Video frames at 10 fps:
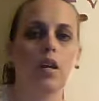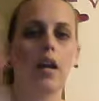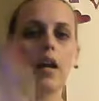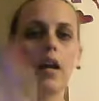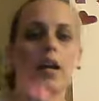
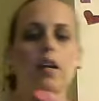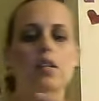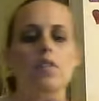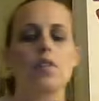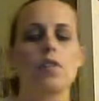
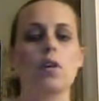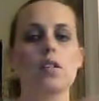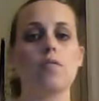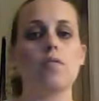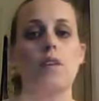And if you guys
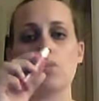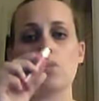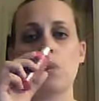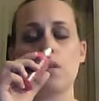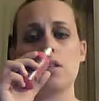have never
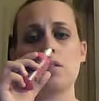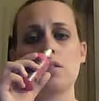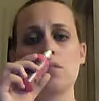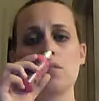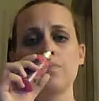smelled this,